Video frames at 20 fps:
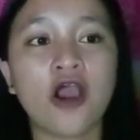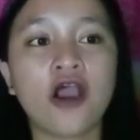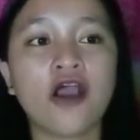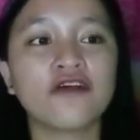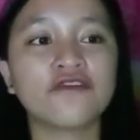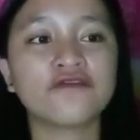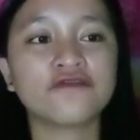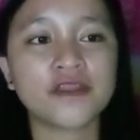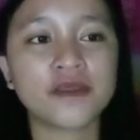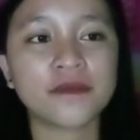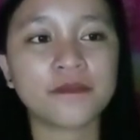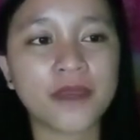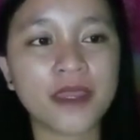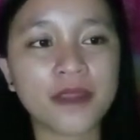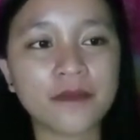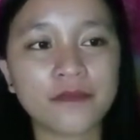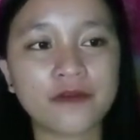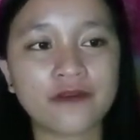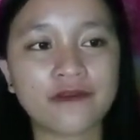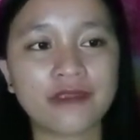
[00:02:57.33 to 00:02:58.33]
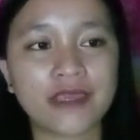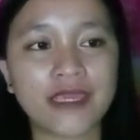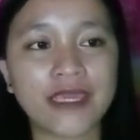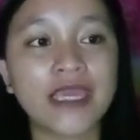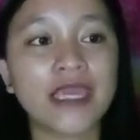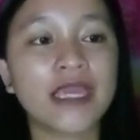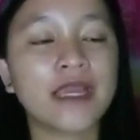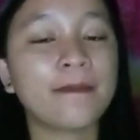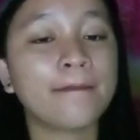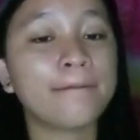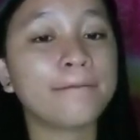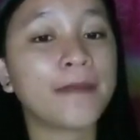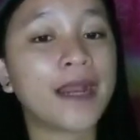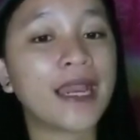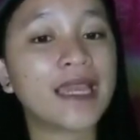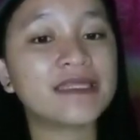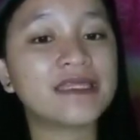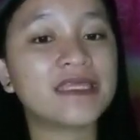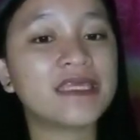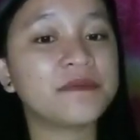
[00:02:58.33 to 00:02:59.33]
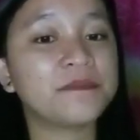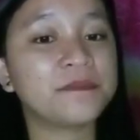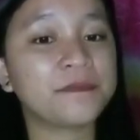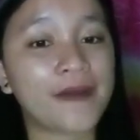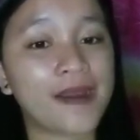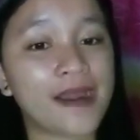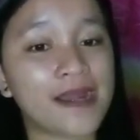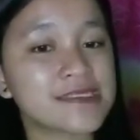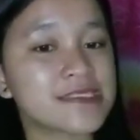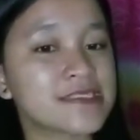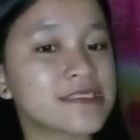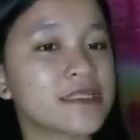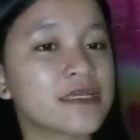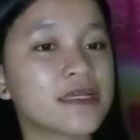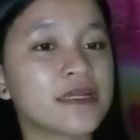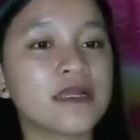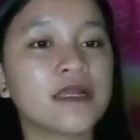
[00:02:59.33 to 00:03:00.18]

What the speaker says: of the memory, binding past,